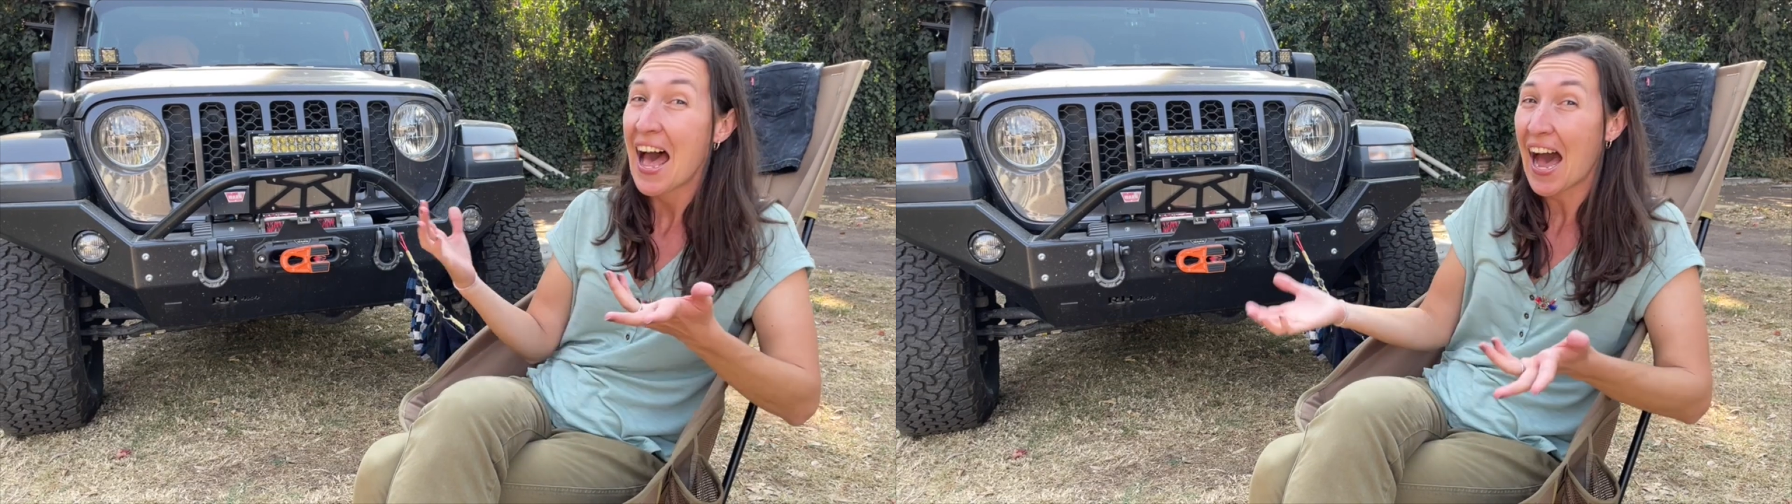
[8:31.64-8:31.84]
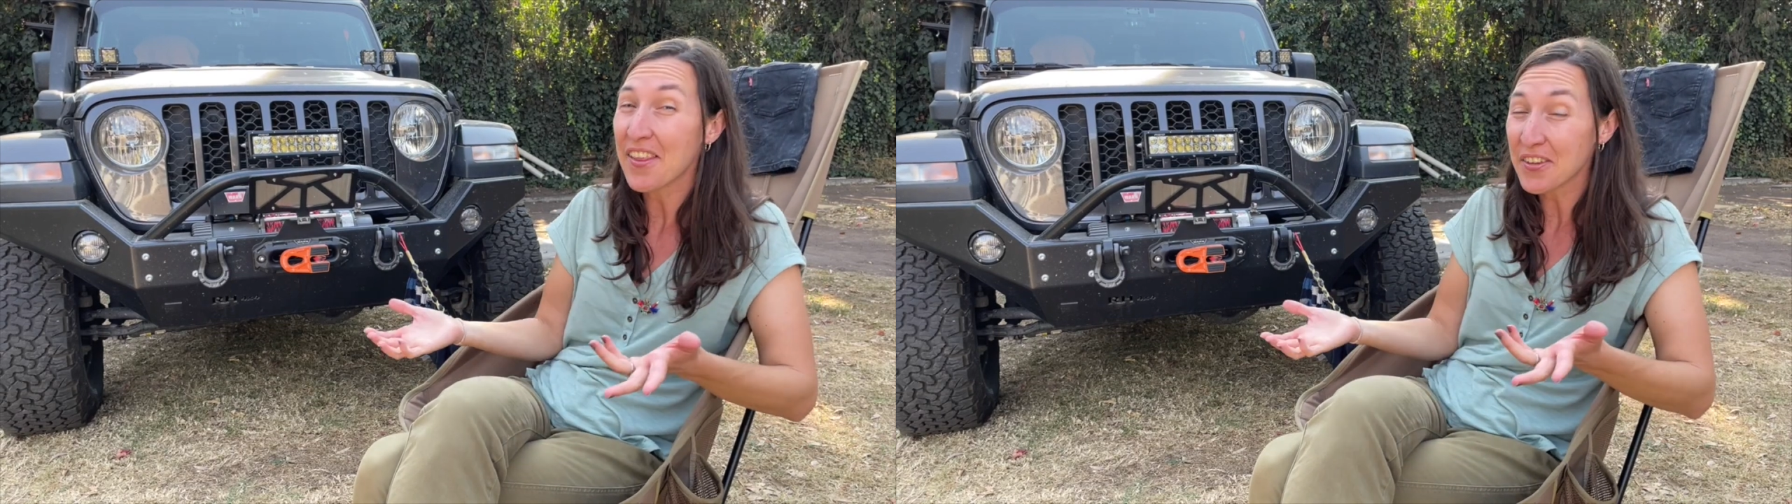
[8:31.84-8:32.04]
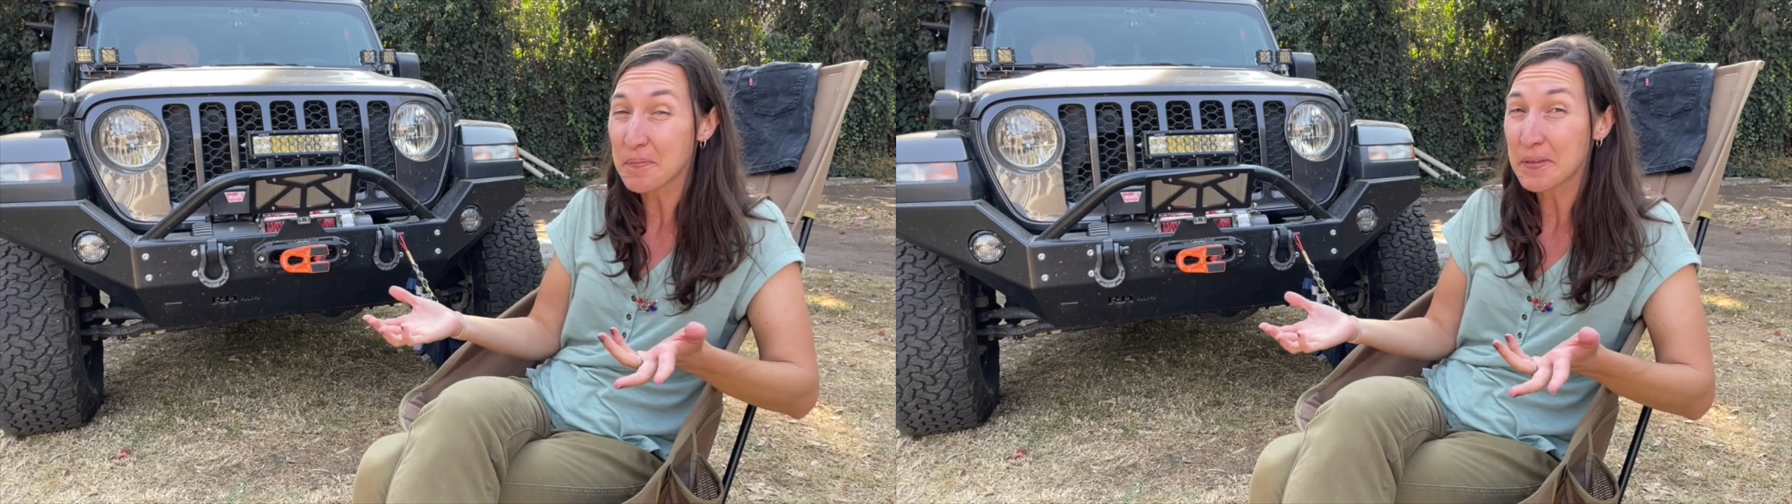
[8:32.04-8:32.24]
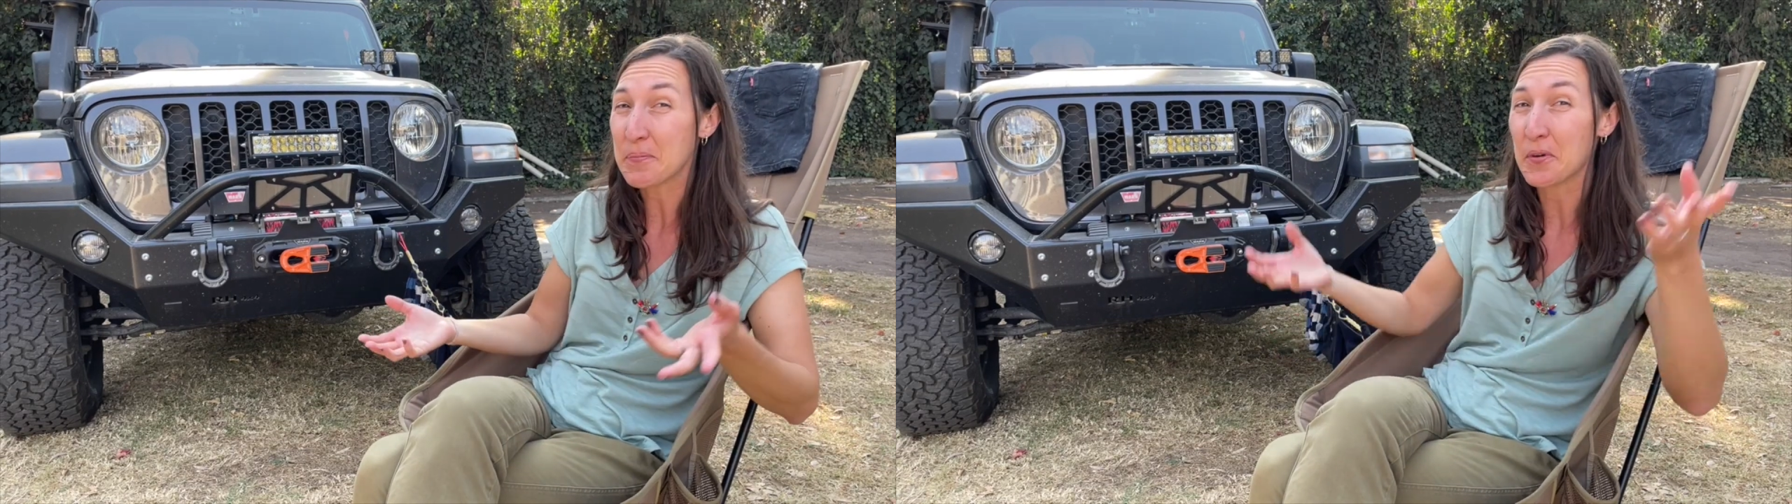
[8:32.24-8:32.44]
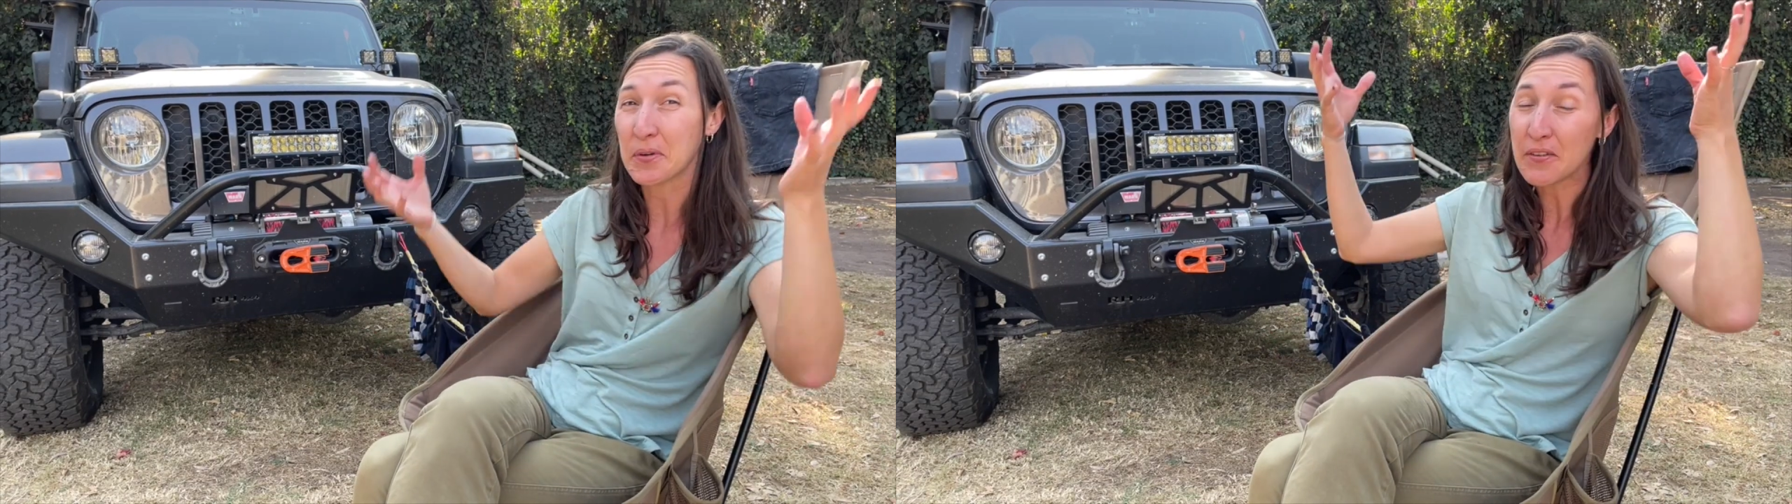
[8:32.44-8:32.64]
Other
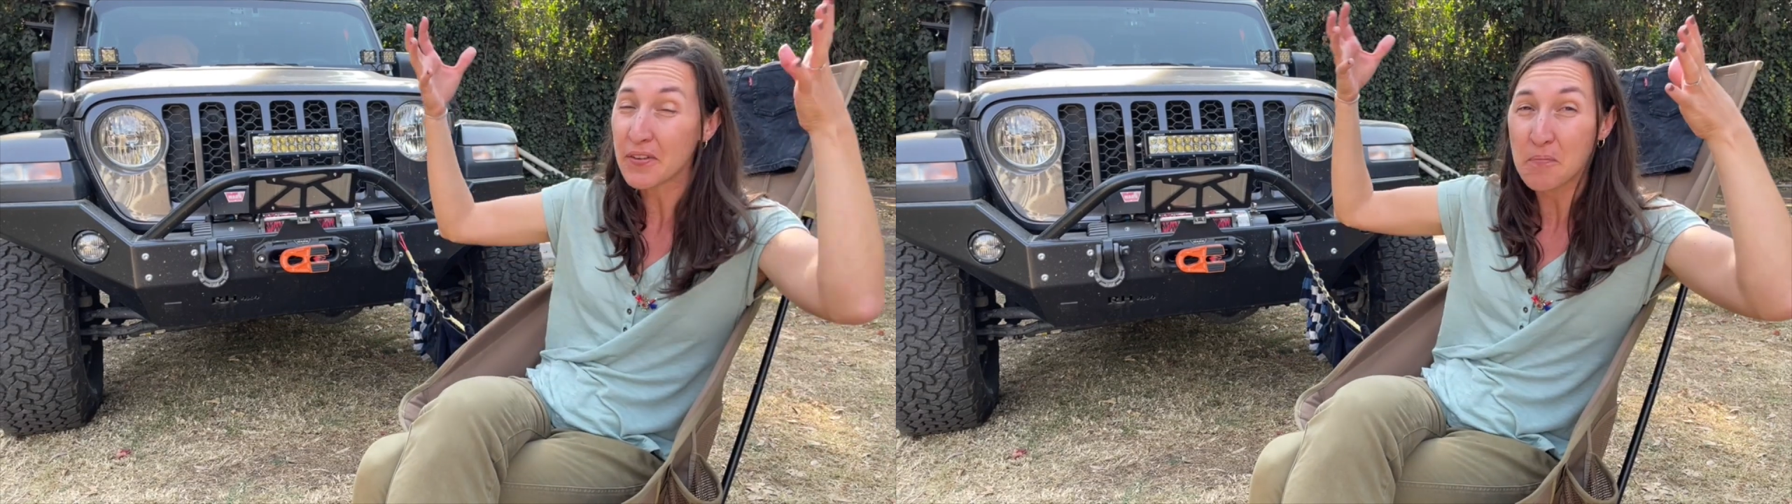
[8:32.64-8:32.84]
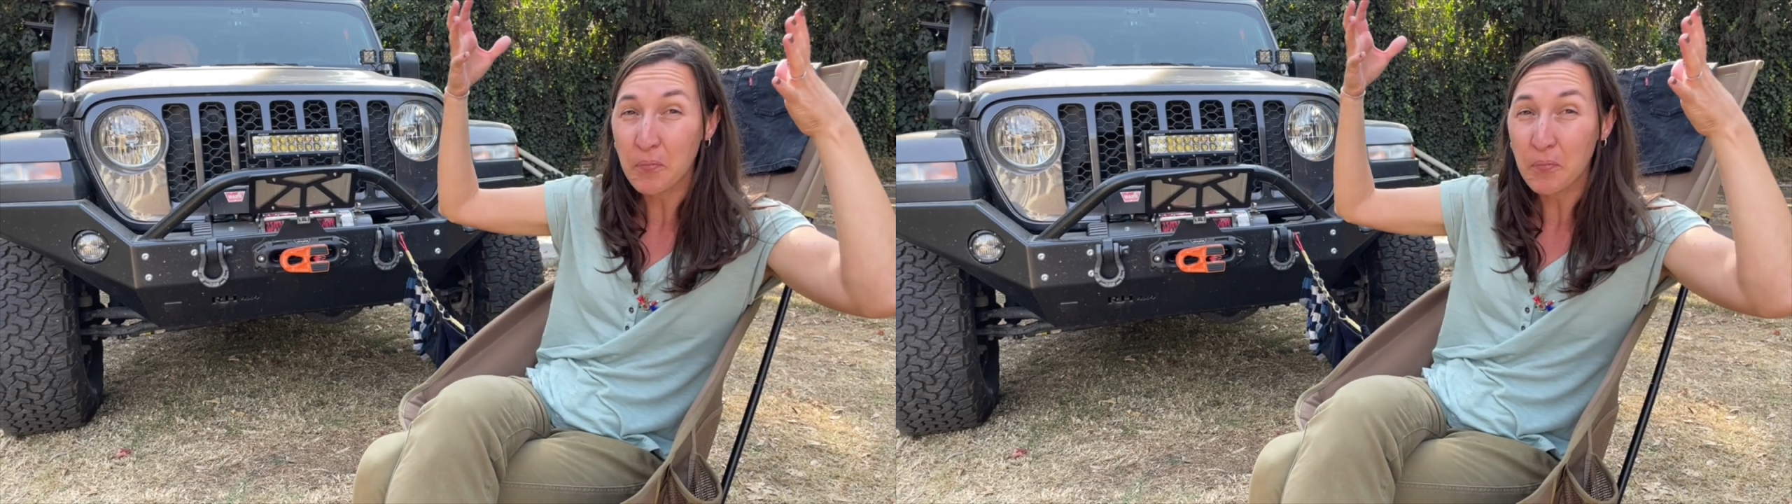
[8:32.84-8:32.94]
people even